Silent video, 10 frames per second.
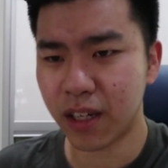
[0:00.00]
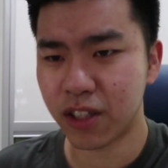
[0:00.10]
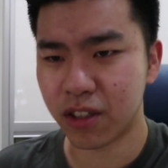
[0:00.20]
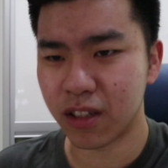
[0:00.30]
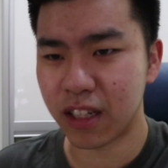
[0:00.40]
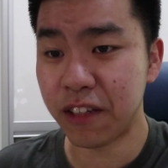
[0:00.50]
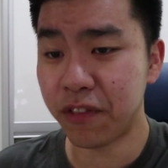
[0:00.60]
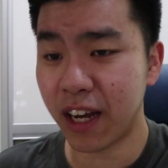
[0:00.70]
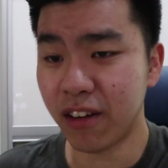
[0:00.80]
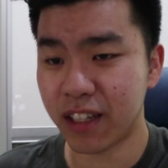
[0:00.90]
I should
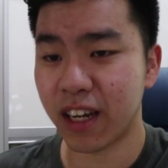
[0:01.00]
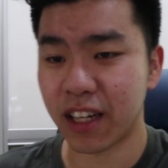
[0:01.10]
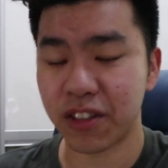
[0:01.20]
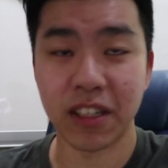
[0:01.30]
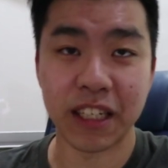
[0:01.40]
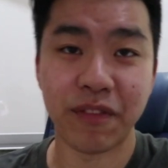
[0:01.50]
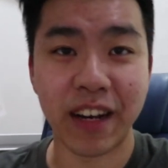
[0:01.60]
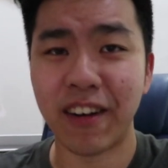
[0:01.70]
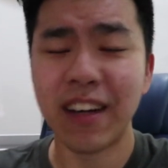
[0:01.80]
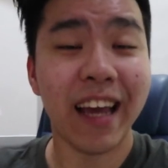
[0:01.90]
leave now? Yeah, I should leave
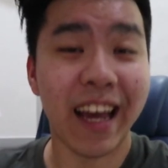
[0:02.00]
now.